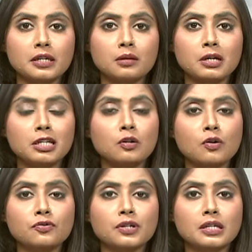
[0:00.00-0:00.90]
in a money
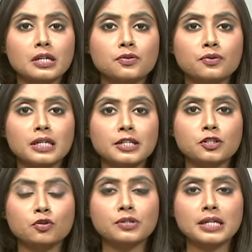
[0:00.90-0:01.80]
laundering case related
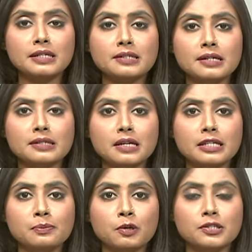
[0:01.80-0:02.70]
to Delhi's excise
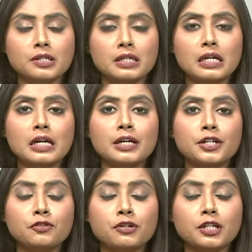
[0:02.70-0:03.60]
policy
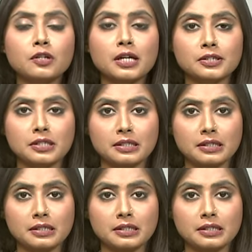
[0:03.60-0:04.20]
irregularities